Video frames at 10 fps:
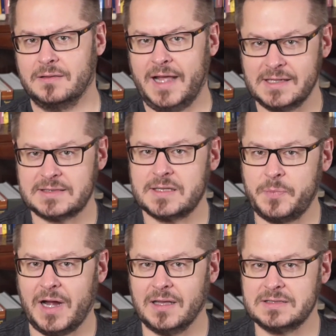That's the
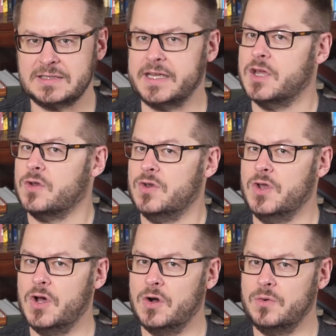policy,
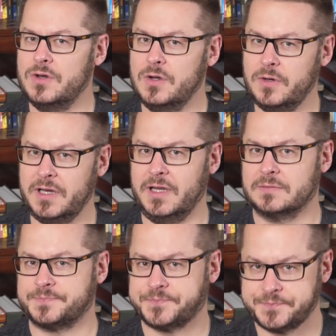no nudity.